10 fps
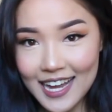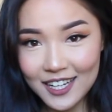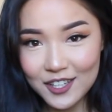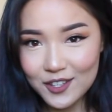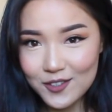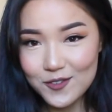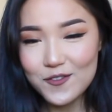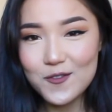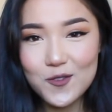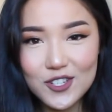thank
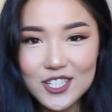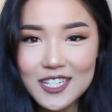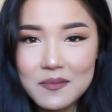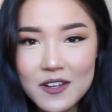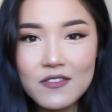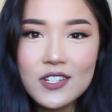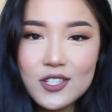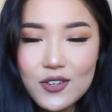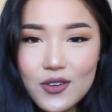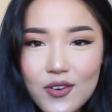you for watching my
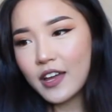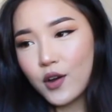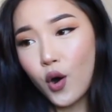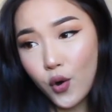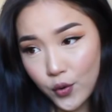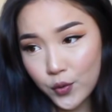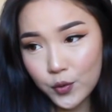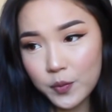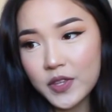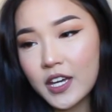video. I
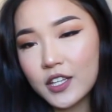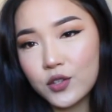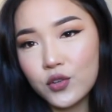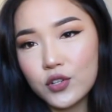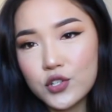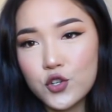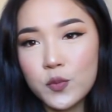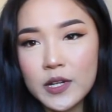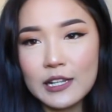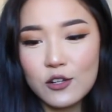hope that you got to
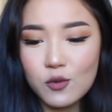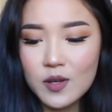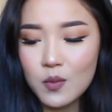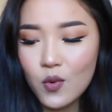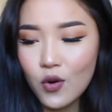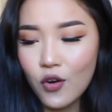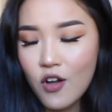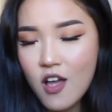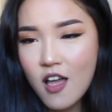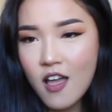know me a little bit
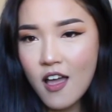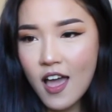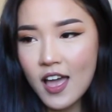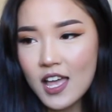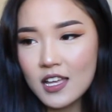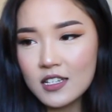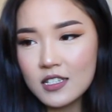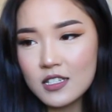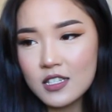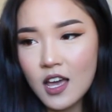more
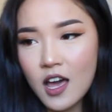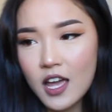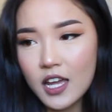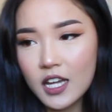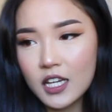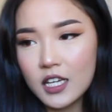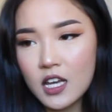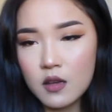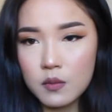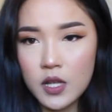and I
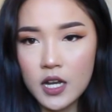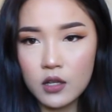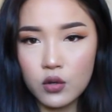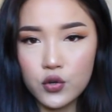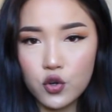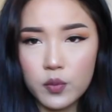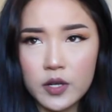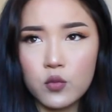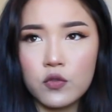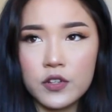am planning on
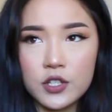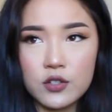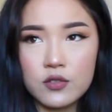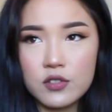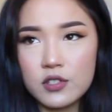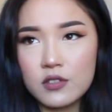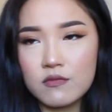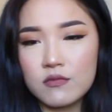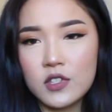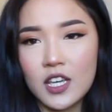dropping more videos.
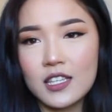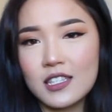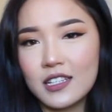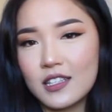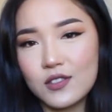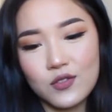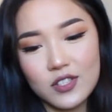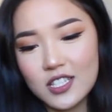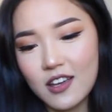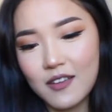I say this all
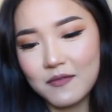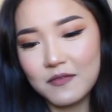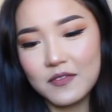the time.